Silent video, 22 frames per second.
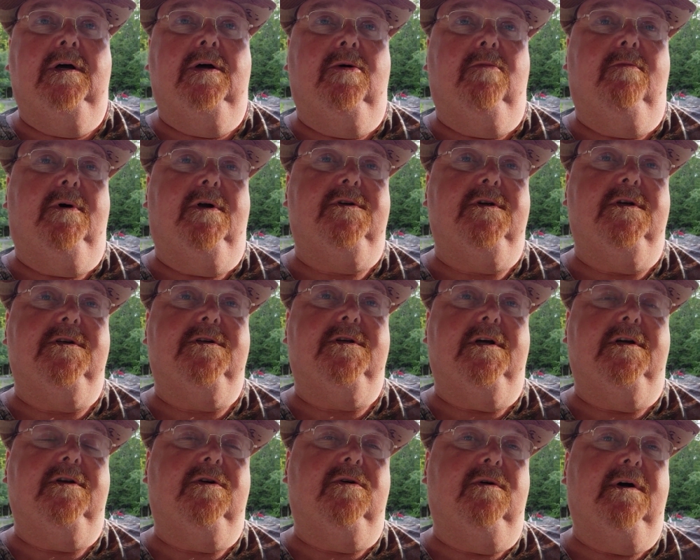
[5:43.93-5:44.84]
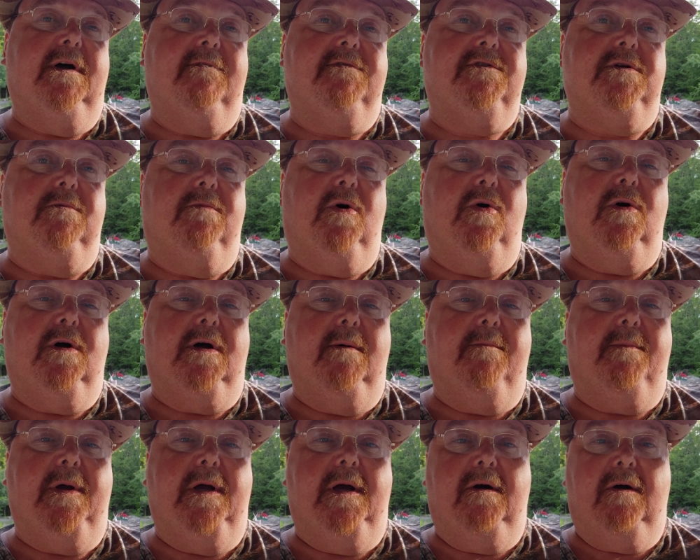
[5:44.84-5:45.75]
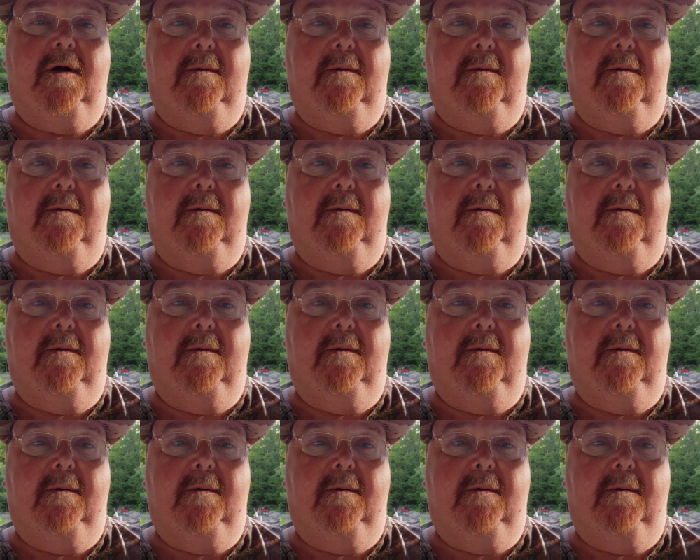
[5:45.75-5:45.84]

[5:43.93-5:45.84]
But since I do have some oak up here,